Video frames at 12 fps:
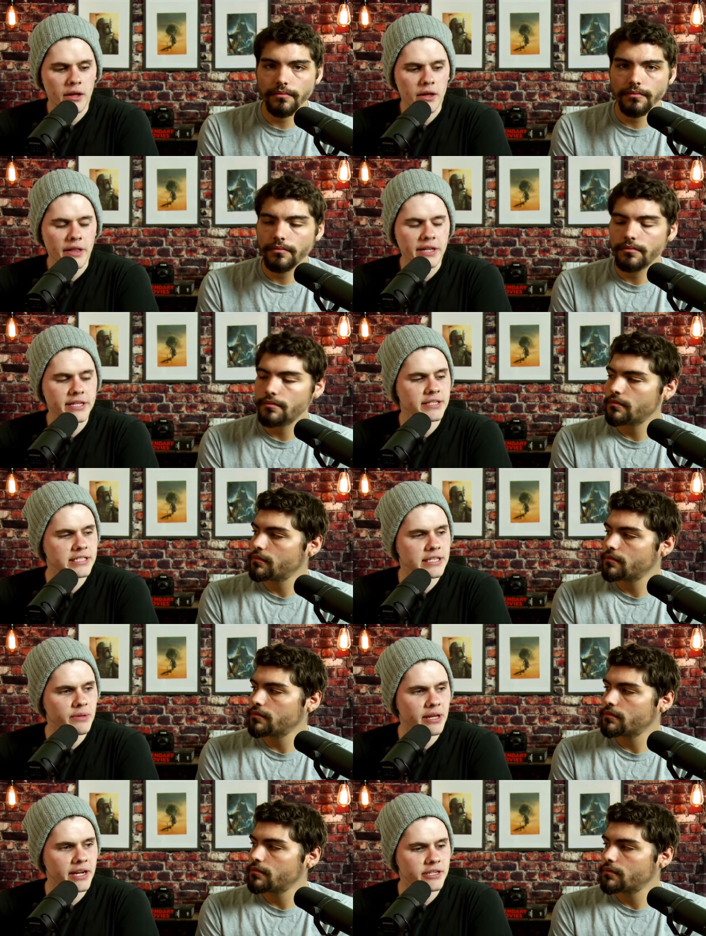Speaker 1: that didn't seem
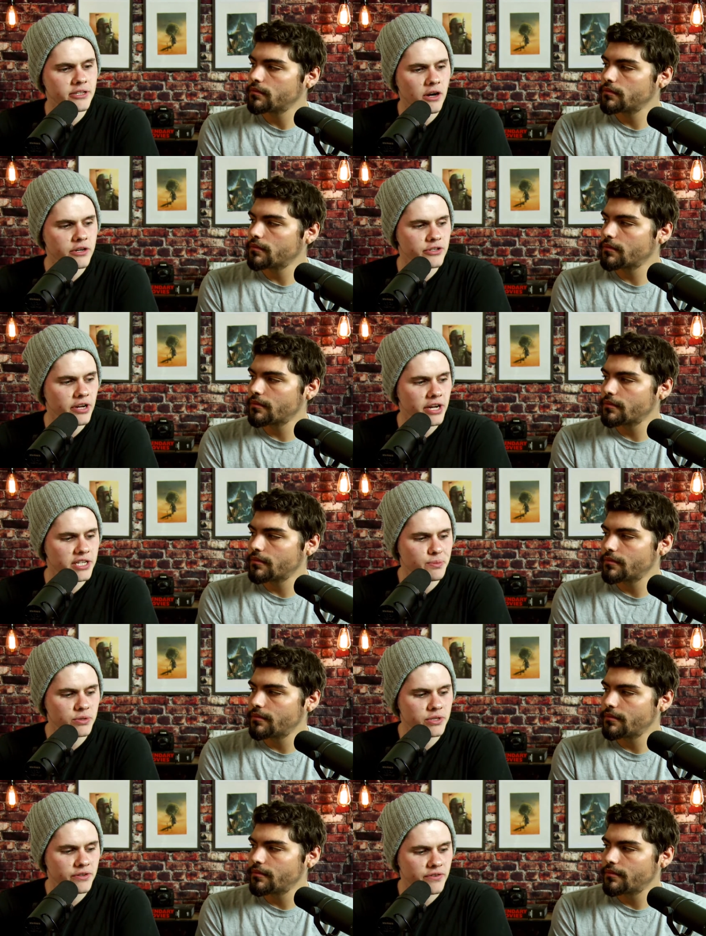like a Doctor Strange:
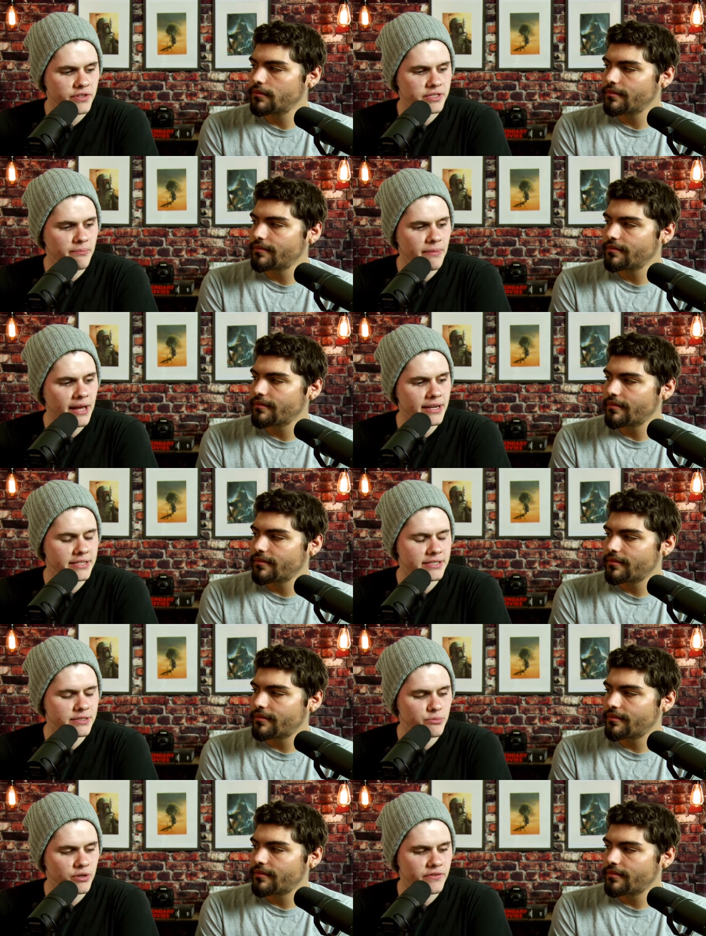Multiverse of Madness
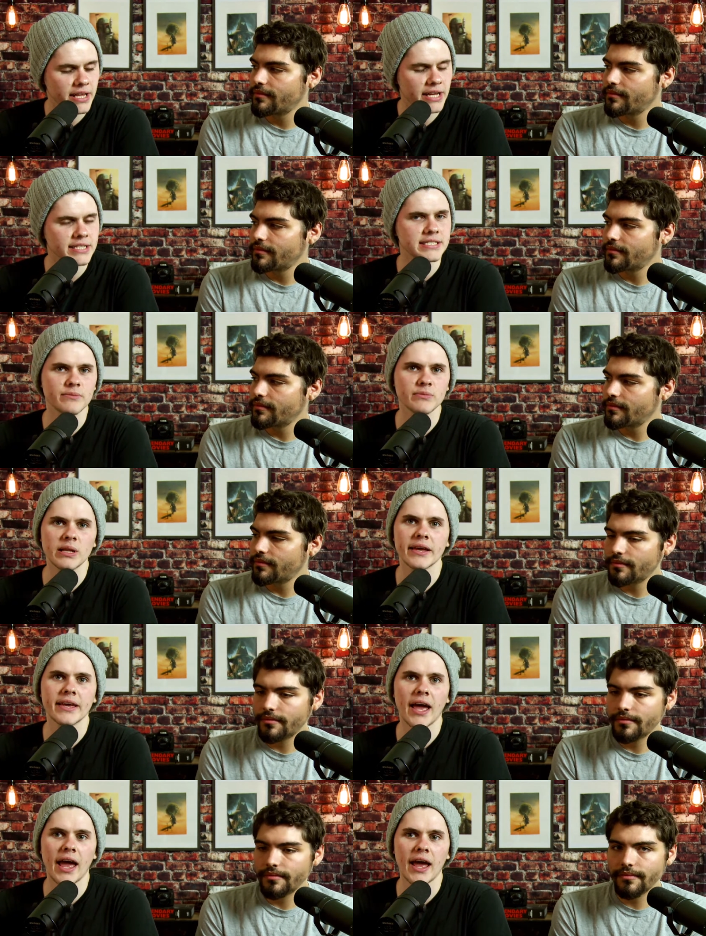movie. That seemed like
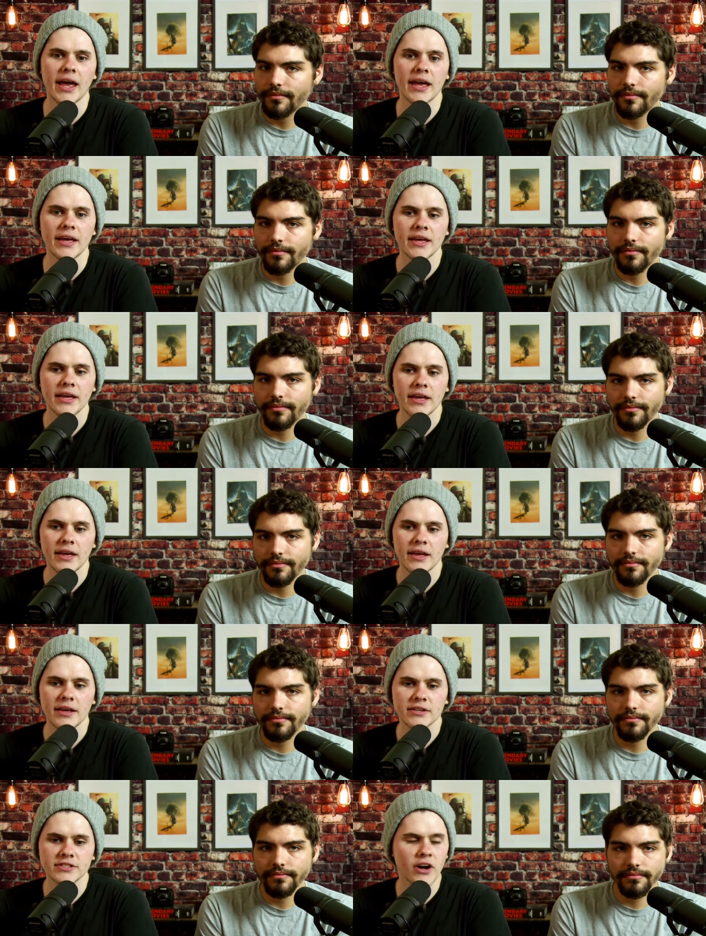a
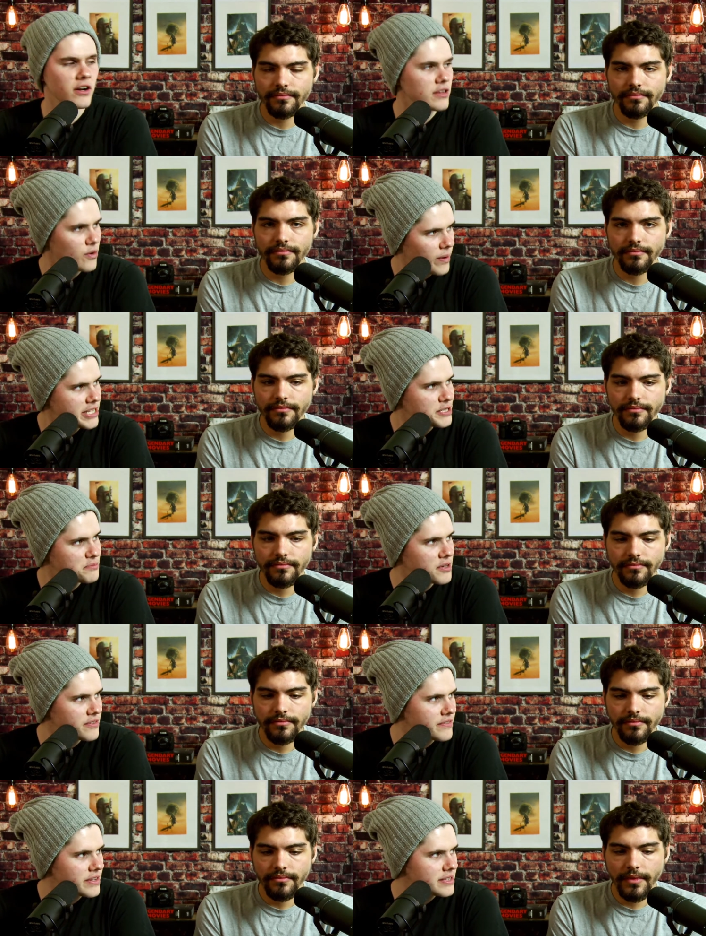Scarlet Witch
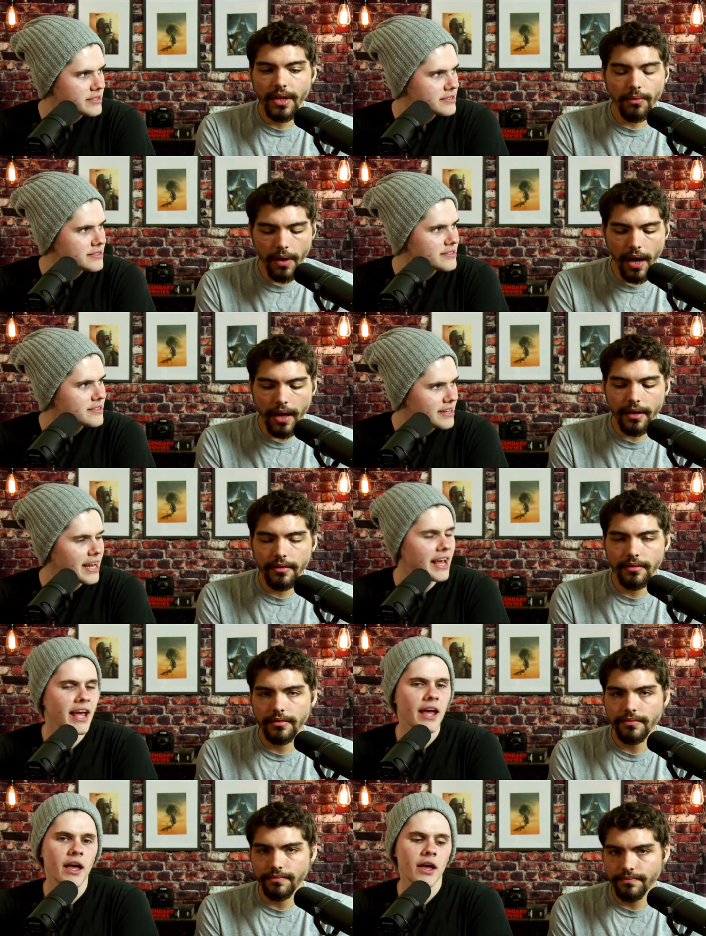movie." Right.
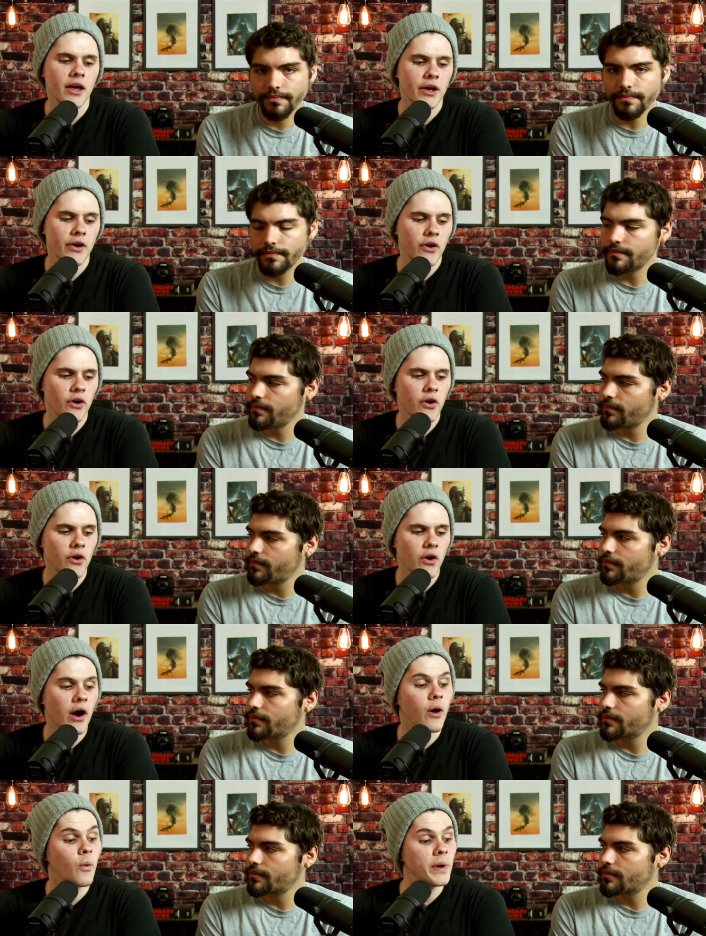
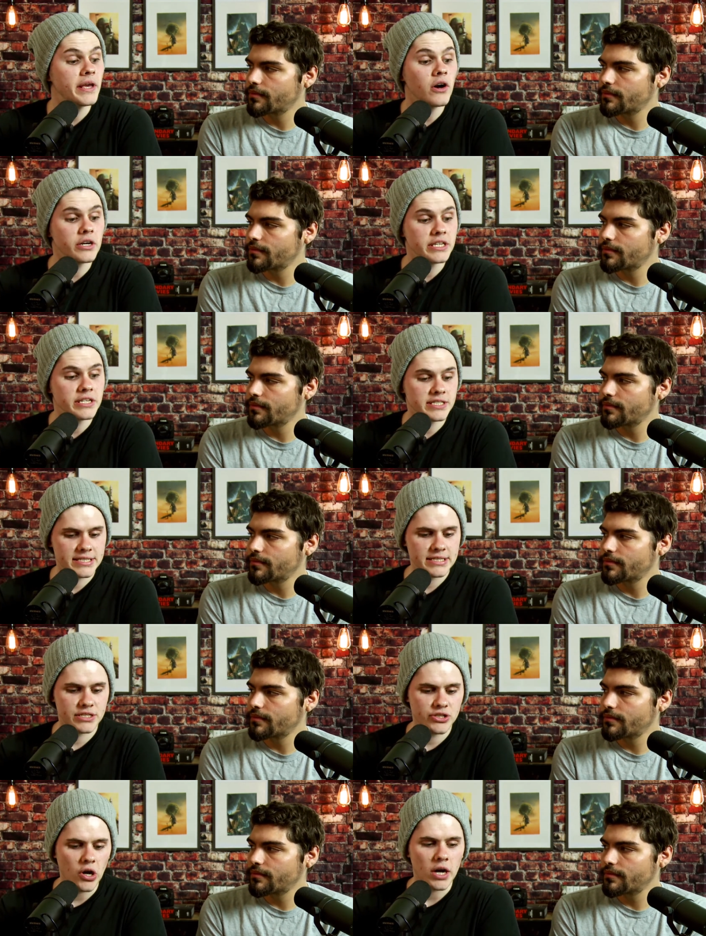We already
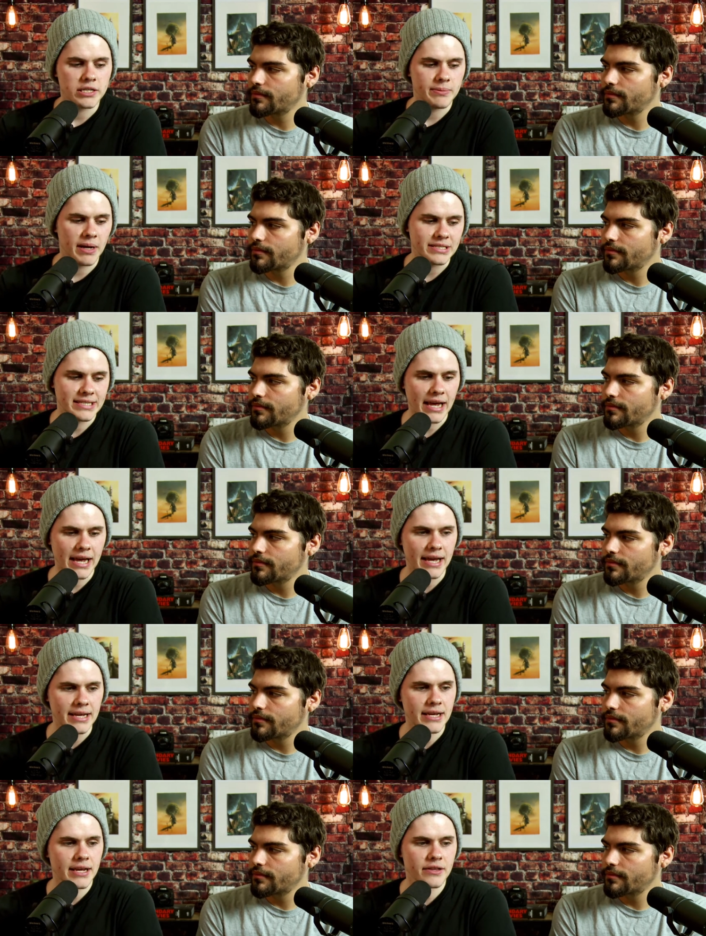talked about
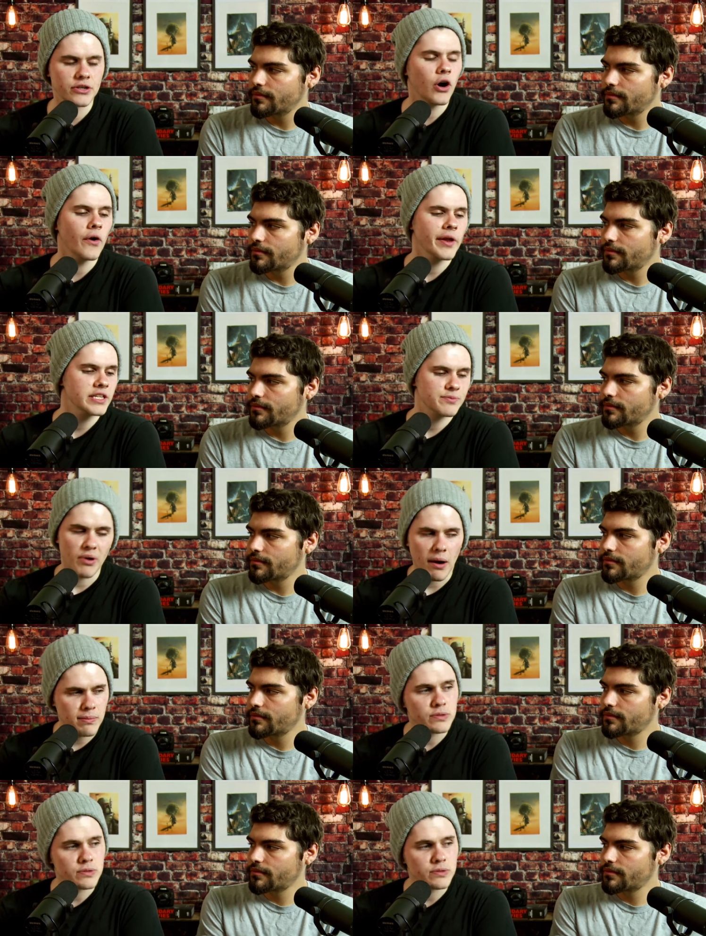saying Guardians probably